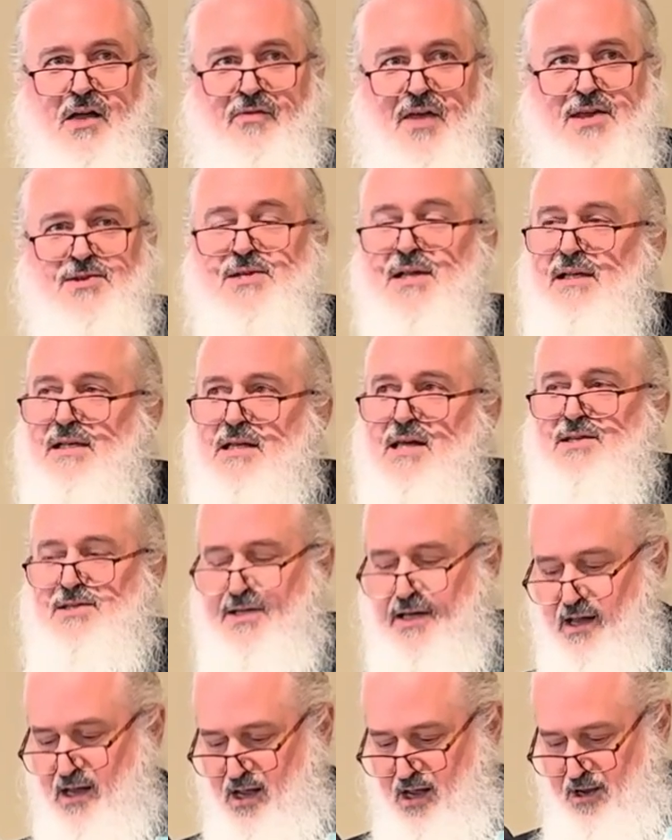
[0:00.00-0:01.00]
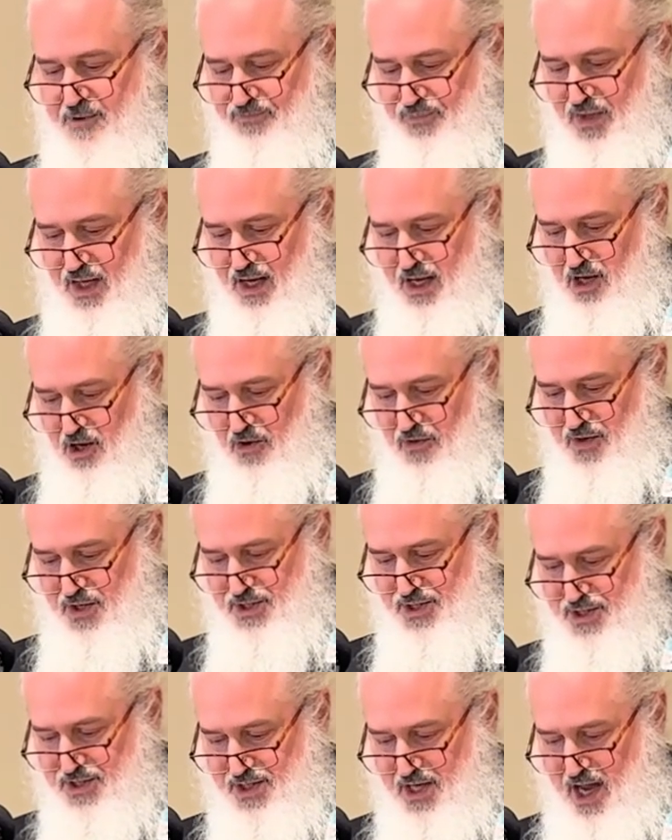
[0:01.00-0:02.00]
And that's a less healthy
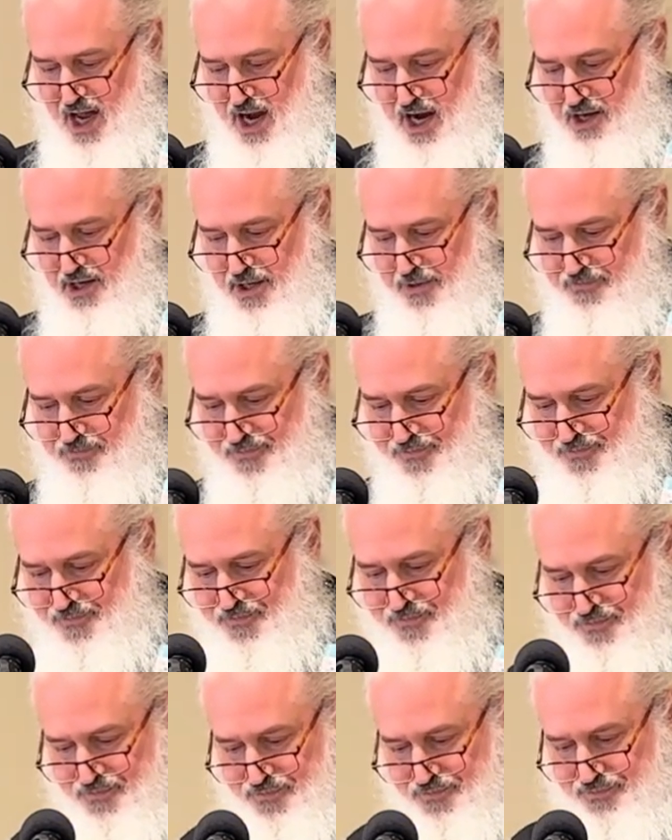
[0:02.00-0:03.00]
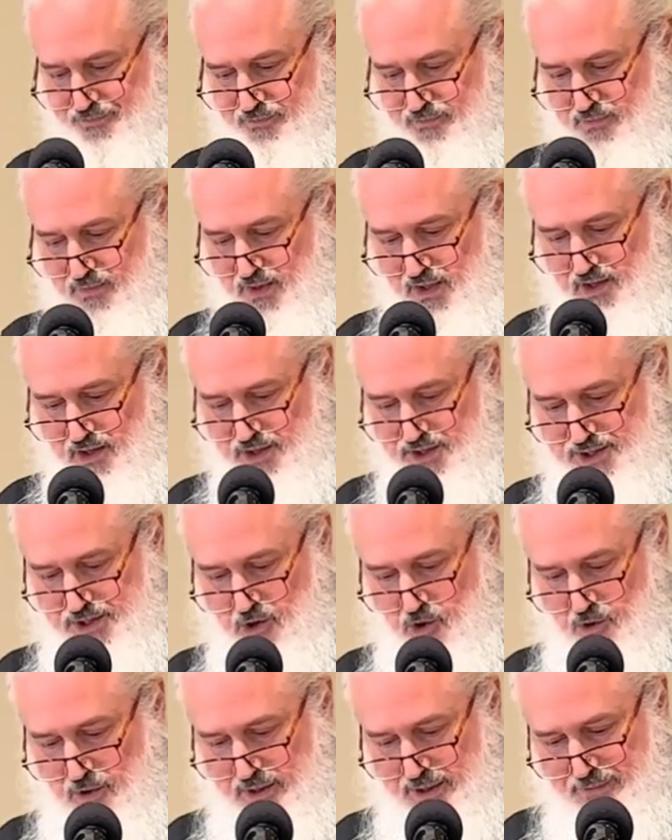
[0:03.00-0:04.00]
society.
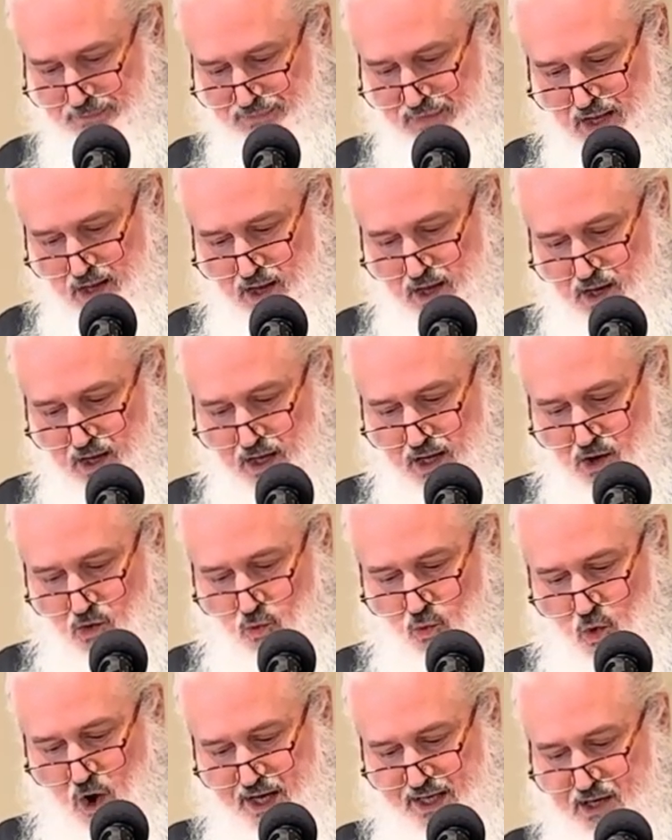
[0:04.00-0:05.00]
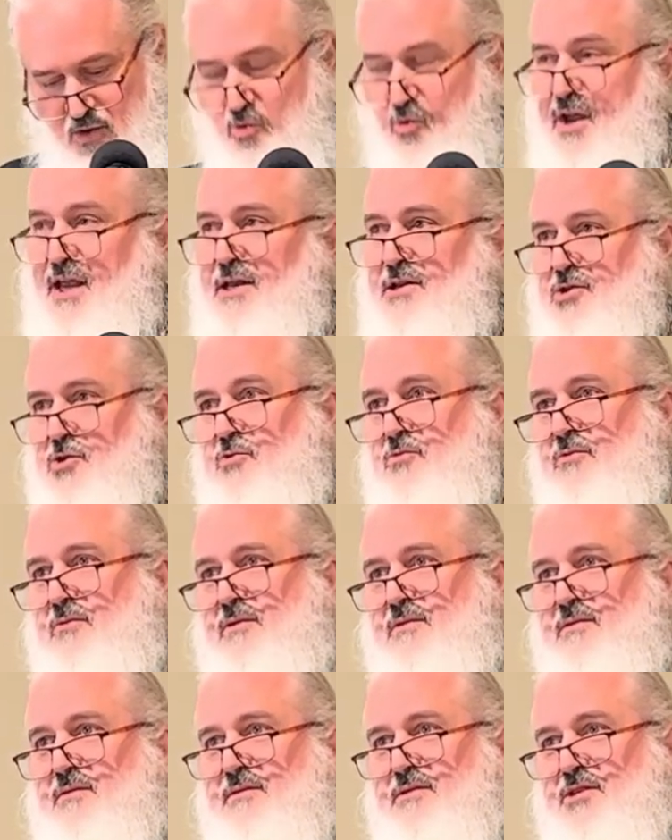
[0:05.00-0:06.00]
So, what can we do
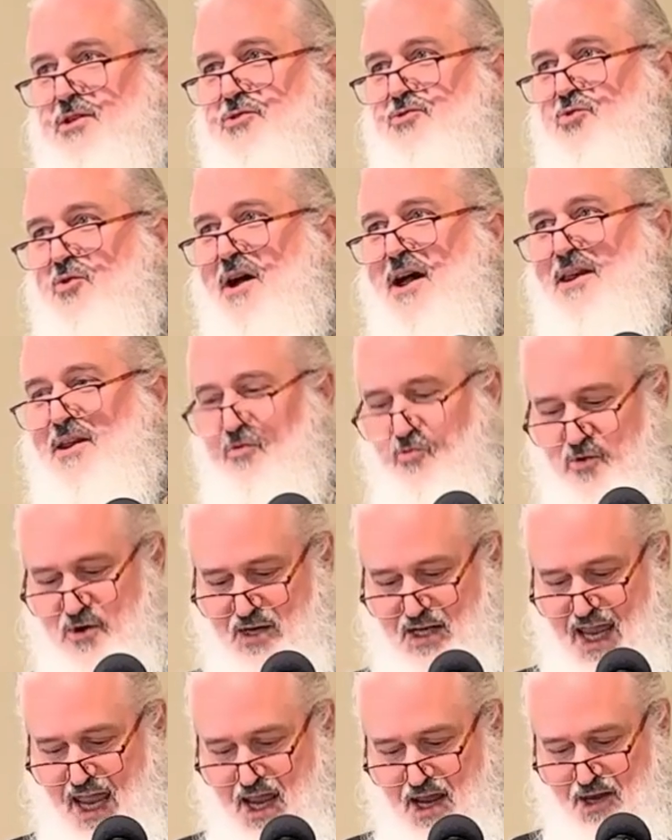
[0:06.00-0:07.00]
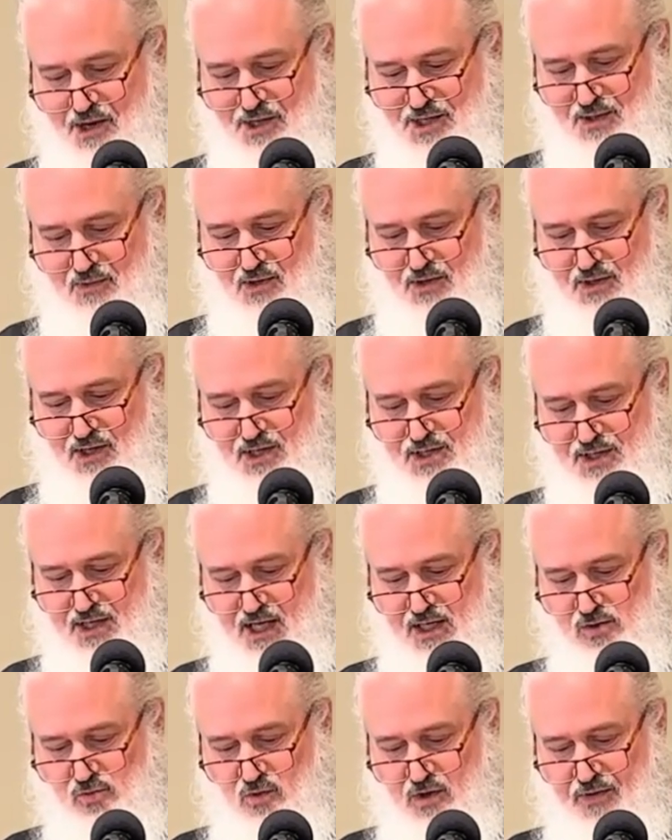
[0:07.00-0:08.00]
to try to regain some of these
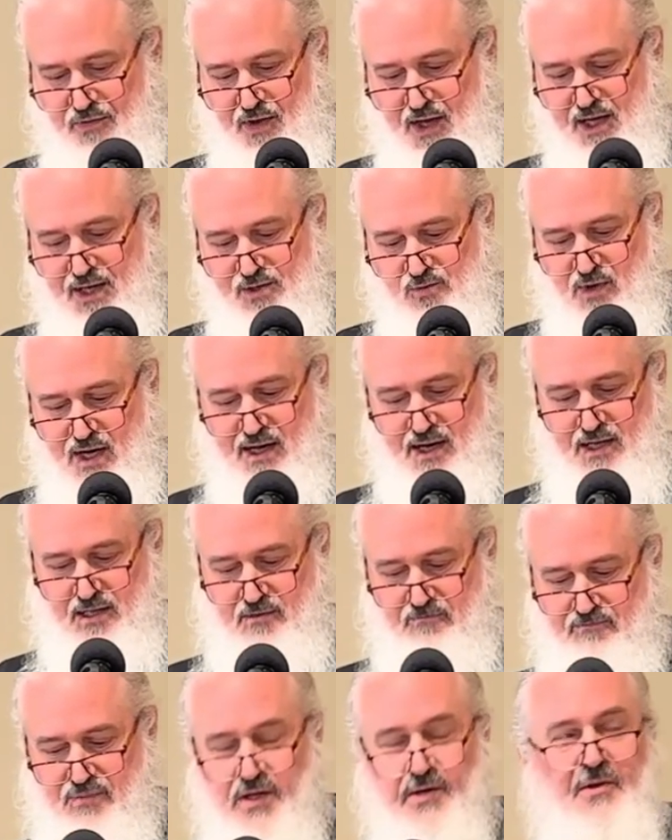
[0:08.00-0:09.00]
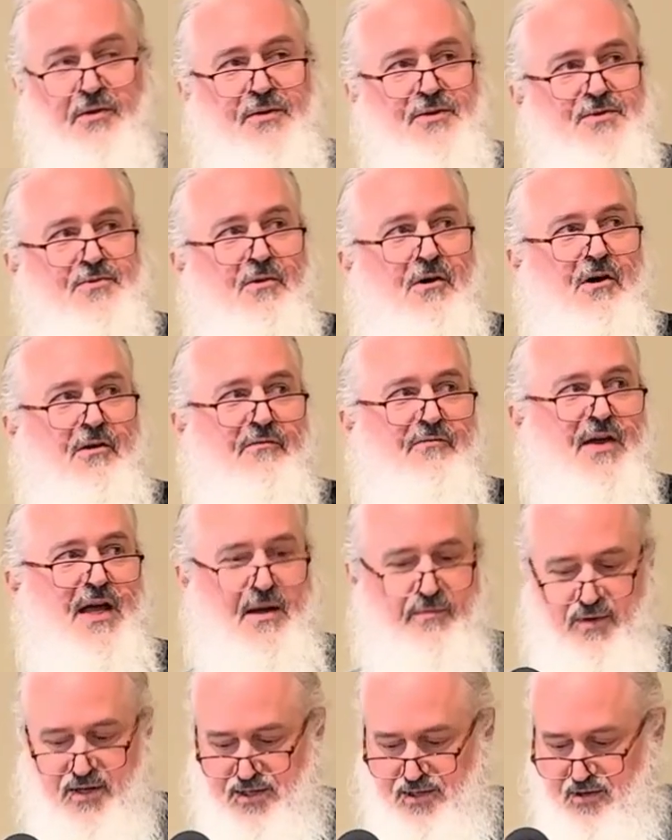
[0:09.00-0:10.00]
things? One thing is we need to build strong
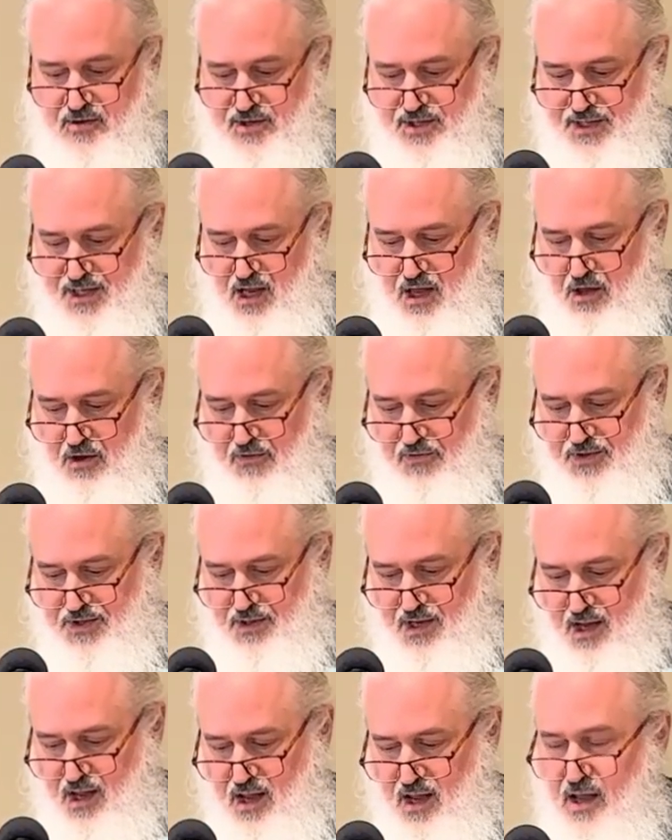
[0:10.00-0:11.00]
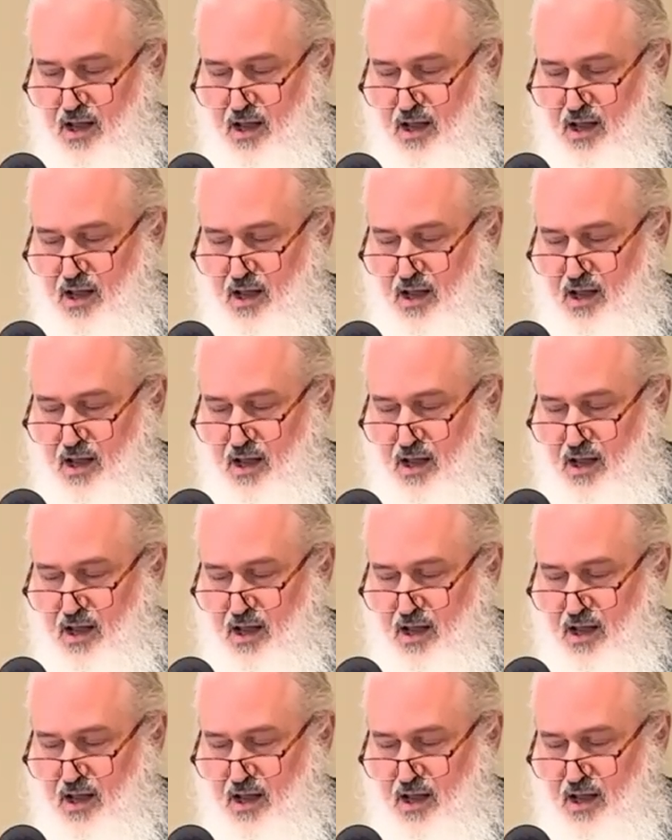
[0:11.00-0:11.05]
families ourselves.